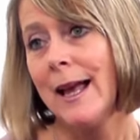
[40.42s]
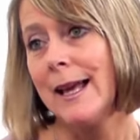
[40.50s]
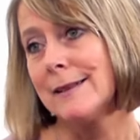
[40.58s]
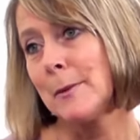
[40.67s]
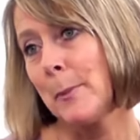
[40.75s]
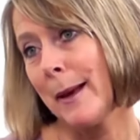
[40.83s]

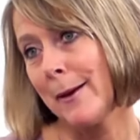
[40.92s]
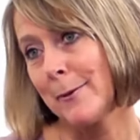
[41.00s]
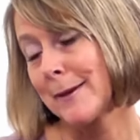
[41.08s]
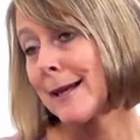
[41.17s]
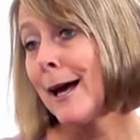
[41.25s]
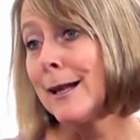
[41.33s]
it's
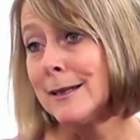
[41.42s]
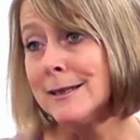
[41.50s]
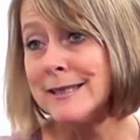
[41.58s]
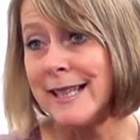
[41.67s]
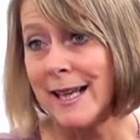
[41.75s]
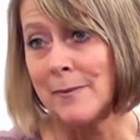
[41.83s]
about
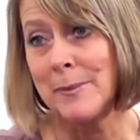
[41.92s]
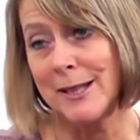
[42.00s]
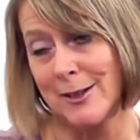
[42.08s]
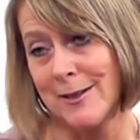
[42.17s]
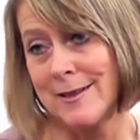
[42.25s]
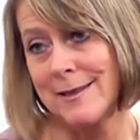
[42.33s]
colours, yeah,
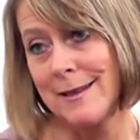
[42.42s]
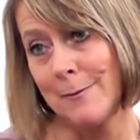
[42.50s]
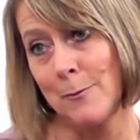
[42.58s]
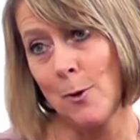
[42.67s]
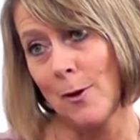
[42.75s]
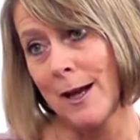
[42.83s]
because
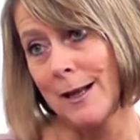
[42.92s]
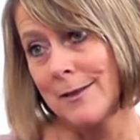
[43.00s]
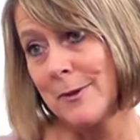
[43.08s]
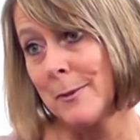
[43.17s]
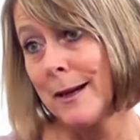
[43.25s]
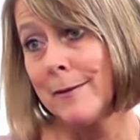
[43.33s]
what
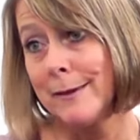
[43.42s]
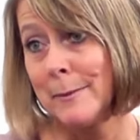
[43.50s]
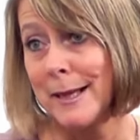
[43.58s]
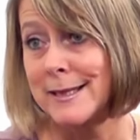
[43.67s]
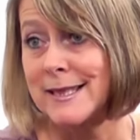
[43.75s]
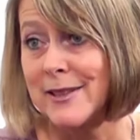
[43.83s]
colours we wear really
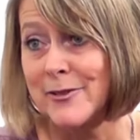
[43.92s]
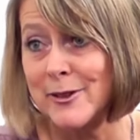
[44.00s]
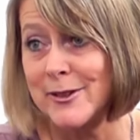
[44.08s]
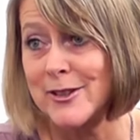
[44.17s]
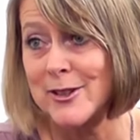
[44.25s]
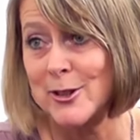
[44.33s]
makes a
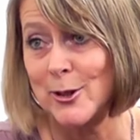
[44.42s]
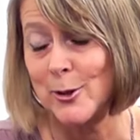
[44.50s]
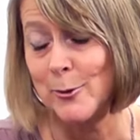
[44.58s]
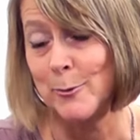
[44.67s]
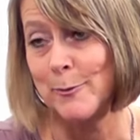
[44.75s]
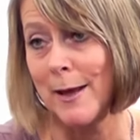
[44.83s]
difference
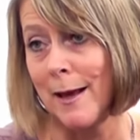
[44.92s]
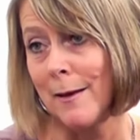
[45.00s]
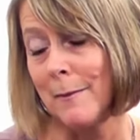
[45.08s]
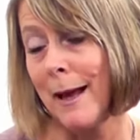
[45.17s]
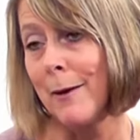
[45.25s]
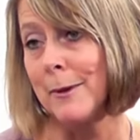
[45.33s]
to
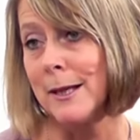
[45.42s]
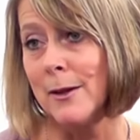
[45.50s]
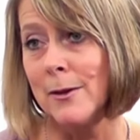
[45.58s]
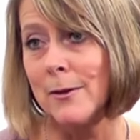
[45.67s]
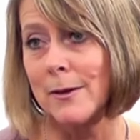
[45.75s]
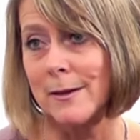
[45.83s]
um, how we
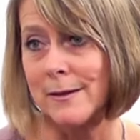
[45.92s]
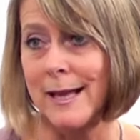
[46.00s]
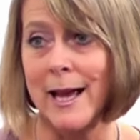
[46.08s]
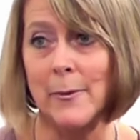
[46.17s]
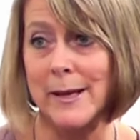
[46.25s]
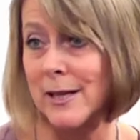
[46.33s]
look and
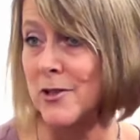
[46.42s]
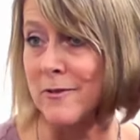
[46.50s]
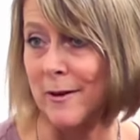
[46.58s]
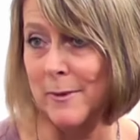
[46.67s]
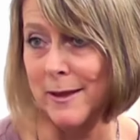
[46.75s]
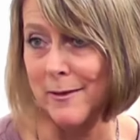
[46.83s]
how we
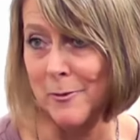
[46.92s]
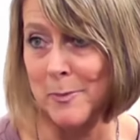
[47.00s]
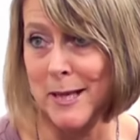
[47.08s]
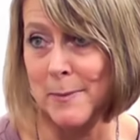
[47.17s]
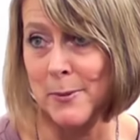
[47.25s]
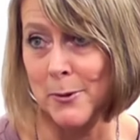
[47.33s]
interact with other
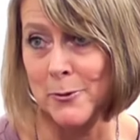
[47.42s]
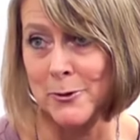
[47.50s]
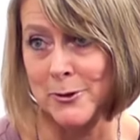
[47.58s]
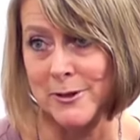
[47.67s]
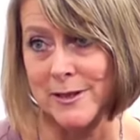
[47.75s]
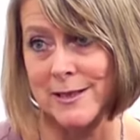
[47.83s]
people,
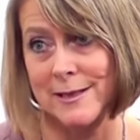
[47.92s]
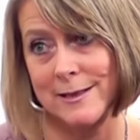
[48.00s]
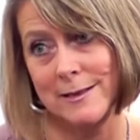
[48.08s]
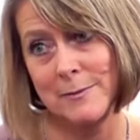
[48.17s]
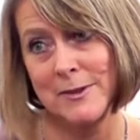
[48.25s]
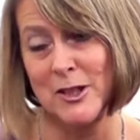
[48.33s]
because
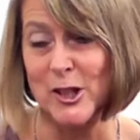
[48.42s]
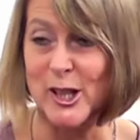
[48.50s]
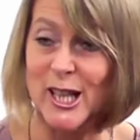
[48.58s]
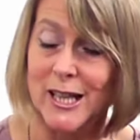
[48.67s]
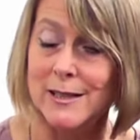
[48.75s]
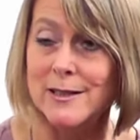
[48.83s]

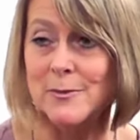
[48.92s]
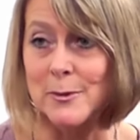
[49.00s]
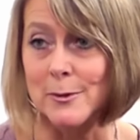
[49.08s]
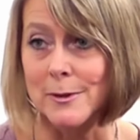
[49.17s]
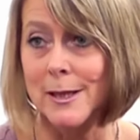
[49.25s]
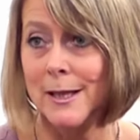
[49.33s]
certain colours
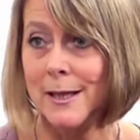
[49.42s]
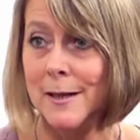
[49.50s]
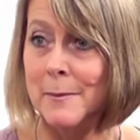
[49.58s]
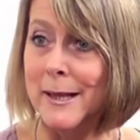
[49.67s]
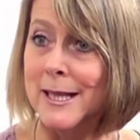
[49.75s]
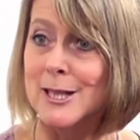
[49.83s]
will
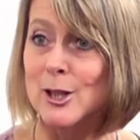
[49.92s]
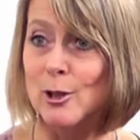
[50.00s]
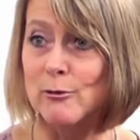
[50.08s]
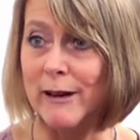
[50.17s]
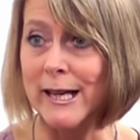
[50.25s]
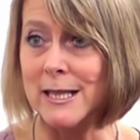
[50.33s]
make us
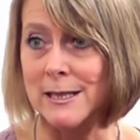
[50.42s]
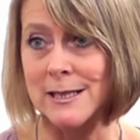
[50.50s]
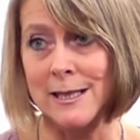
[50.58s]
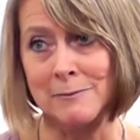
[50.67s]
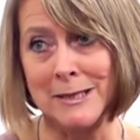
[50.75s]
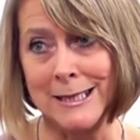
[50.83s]
look great and
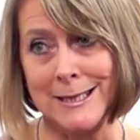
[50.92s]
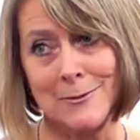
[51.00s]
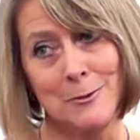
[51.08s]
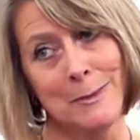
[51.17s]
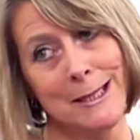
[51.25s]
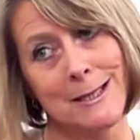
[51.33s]
some colours
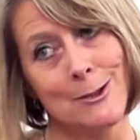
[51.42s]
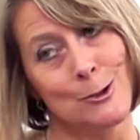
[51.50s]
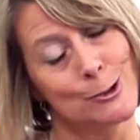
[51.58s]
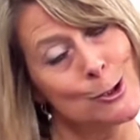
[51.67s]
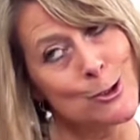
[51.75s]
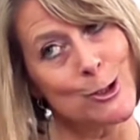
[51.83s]
will make us
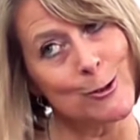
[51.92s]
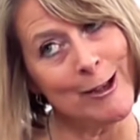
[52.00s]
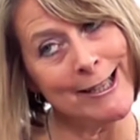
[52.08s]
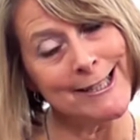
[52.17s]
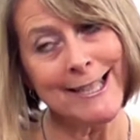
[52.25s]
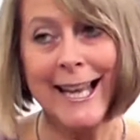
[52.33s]
look not so
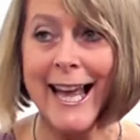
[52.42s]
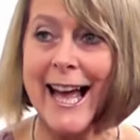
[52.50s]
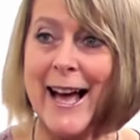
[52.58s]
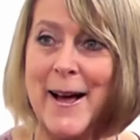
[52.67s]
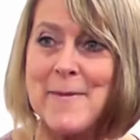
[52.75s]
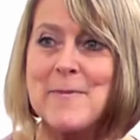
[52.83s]
great.
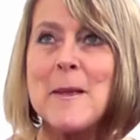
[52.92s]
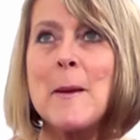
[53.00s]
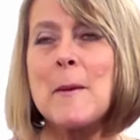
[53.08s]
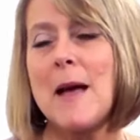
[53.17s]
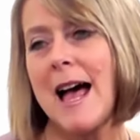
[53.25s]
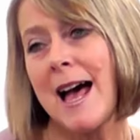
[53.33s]
Um,
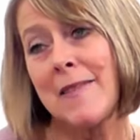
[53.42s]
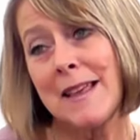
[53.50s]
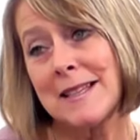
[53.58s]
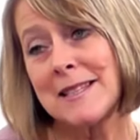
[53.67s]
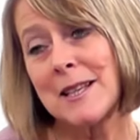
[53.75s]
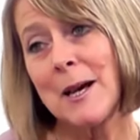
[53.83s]
and
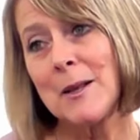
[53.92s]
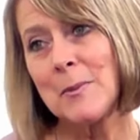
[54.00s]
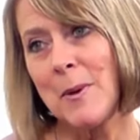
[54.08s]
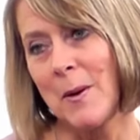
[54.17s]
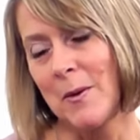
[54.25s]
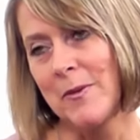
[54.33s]
that's the colour
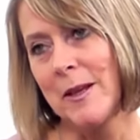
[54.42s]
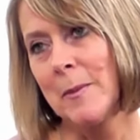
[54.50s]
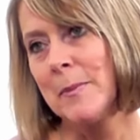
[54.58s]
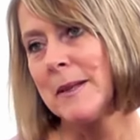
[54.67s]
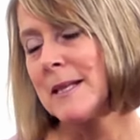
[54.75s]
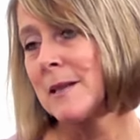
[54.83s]
part of
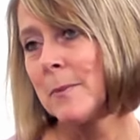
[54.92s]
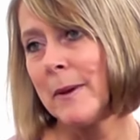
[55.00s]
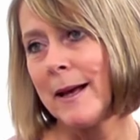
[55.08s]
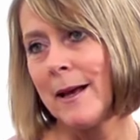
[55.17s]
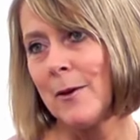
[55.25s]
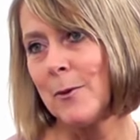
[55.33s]
it, but it's
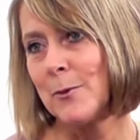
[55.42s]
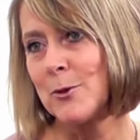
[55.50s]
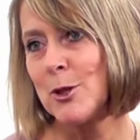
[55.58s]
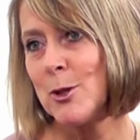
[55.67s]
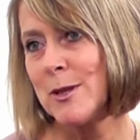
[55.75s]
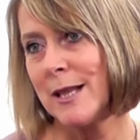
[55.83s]
about
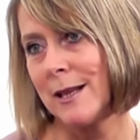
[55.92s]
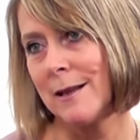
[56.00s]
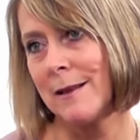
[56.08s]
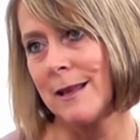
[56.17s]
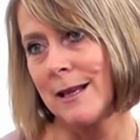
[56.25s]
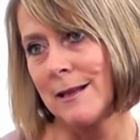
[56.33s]

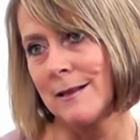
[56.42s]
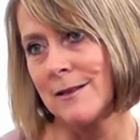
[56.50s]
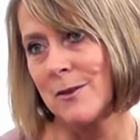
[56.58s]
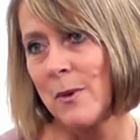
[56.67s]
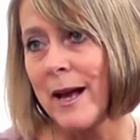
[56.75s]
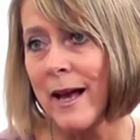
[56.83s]
choosing things
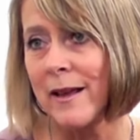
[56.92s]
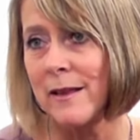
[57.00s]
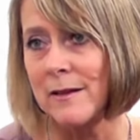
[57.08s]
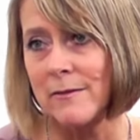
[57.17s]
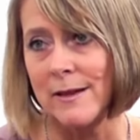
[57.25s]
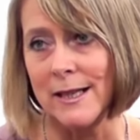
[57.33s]
to wear
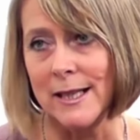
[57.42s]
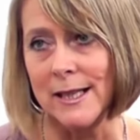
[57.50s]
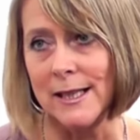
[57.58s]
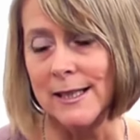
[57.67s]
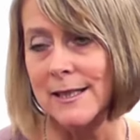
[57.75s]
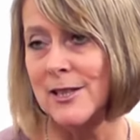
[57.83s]
that
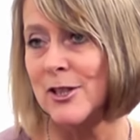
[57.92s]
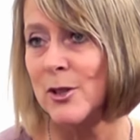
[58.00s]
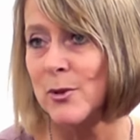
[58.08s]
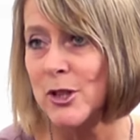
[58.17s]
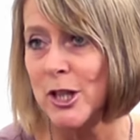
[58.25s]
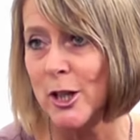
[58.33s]
really
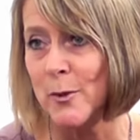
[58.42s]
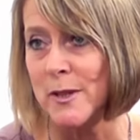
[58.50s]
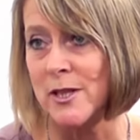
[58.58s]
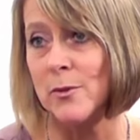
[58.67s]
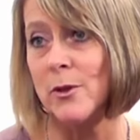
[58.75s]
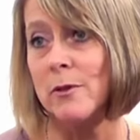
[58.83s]
suit you
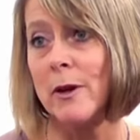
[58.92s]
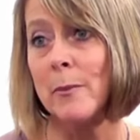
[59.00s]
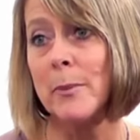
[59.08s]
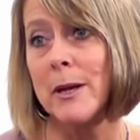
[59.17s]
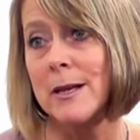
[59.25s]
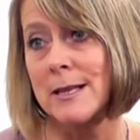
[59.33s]
and suit your
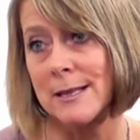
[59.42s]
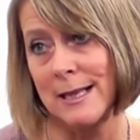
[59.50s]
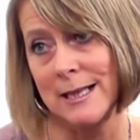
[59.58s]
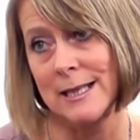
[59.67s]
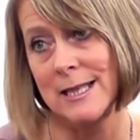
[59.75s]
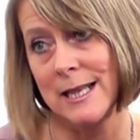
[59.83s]
own
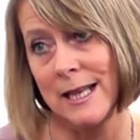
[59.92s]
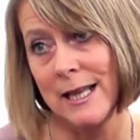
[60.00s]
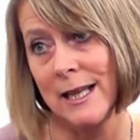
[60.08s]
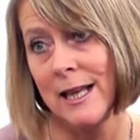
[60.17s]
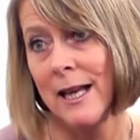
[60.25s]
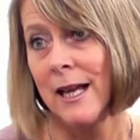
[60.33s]
personality